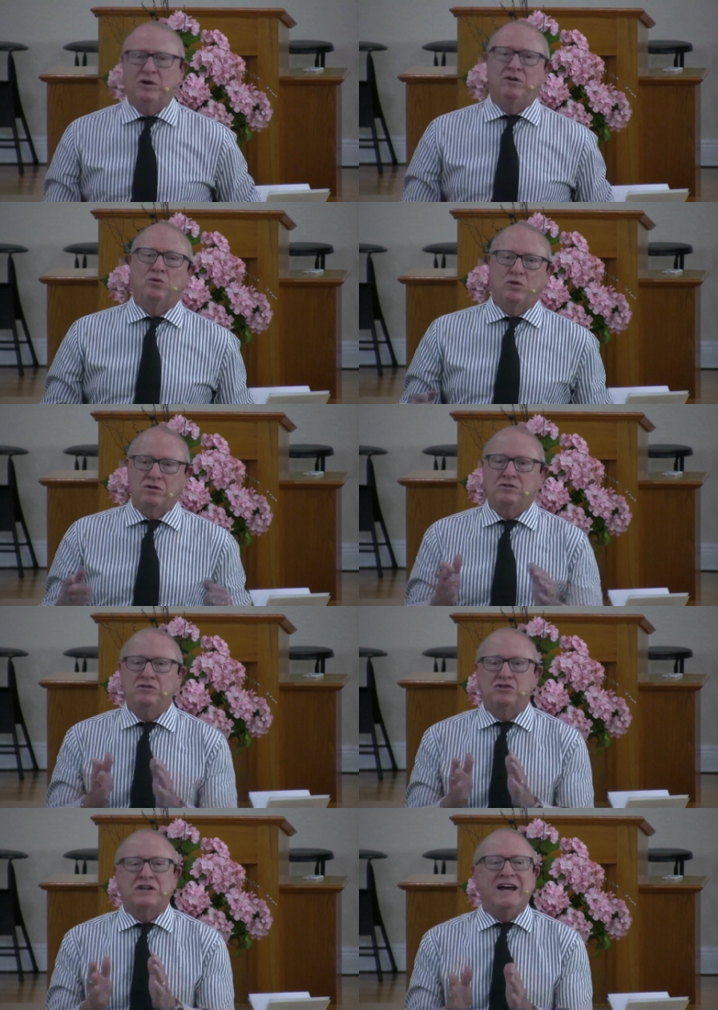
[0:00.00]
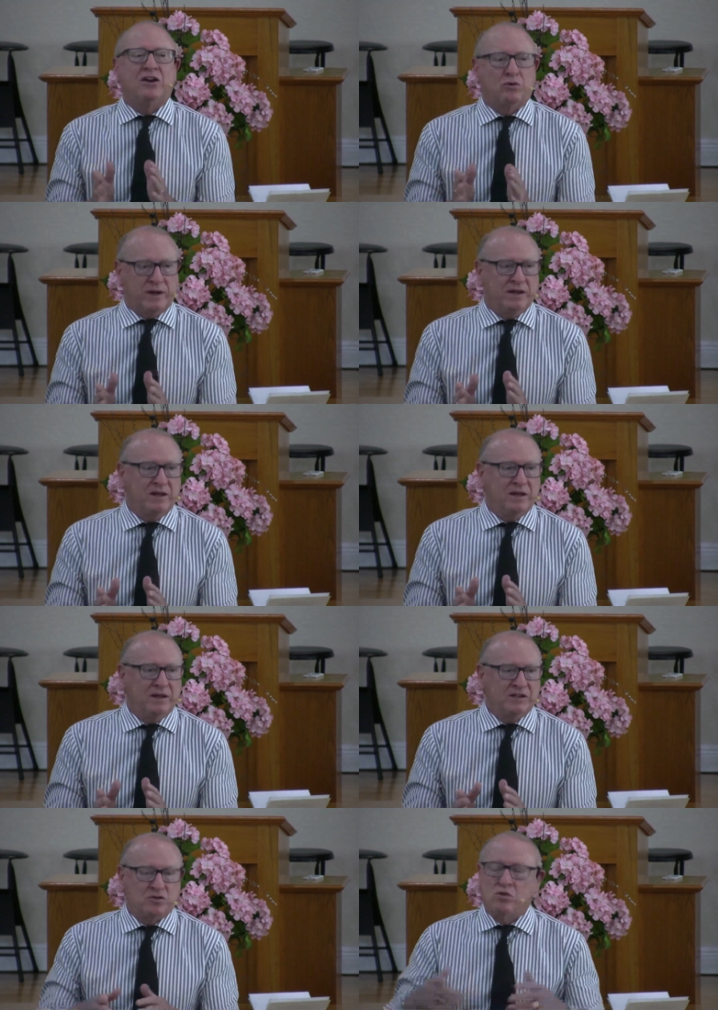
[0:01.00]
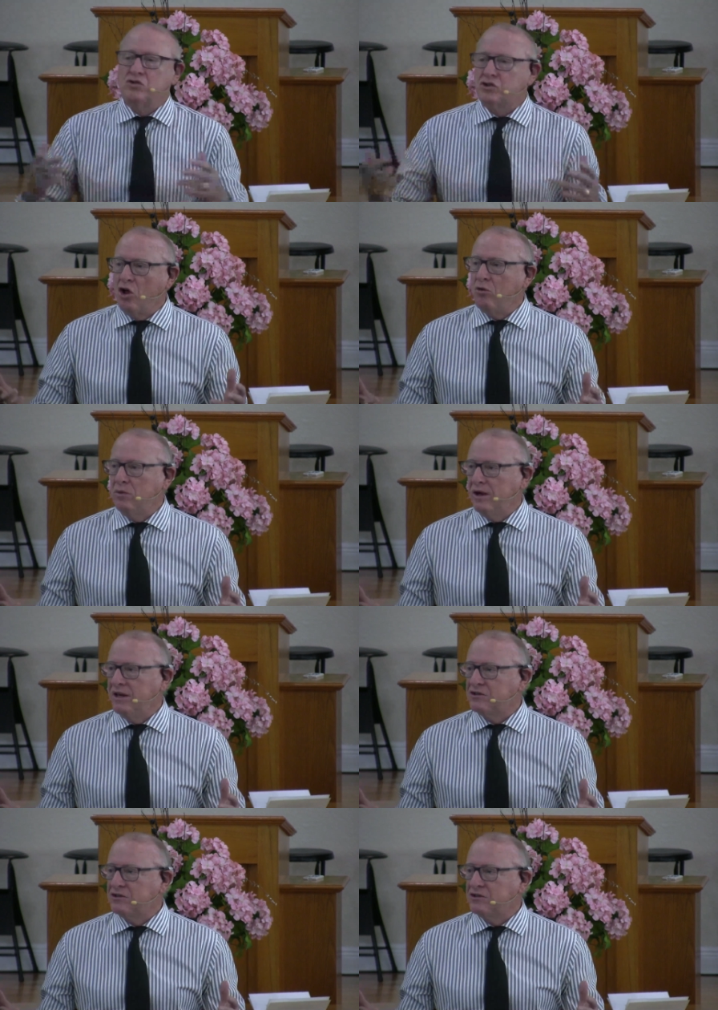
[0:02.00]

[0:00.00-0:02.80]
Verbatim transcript: Well, the word salary is the word salt money.